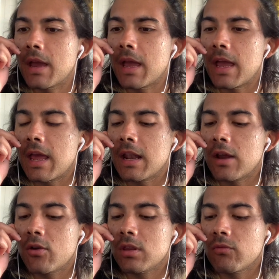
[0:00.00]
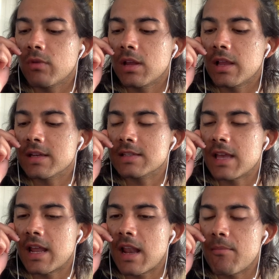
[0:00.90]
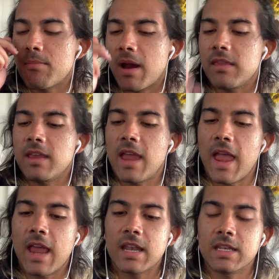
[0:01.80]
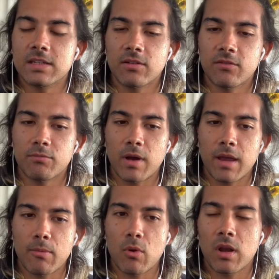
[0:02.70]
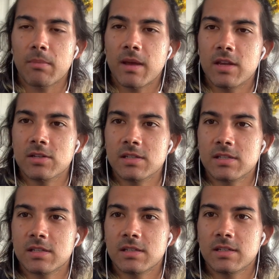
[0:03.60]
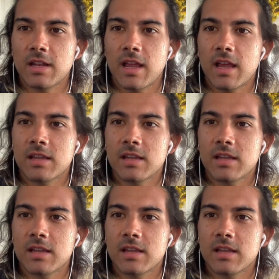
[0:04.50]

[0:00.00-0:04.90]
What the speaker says: And I only realized that by the end of my morning pages today.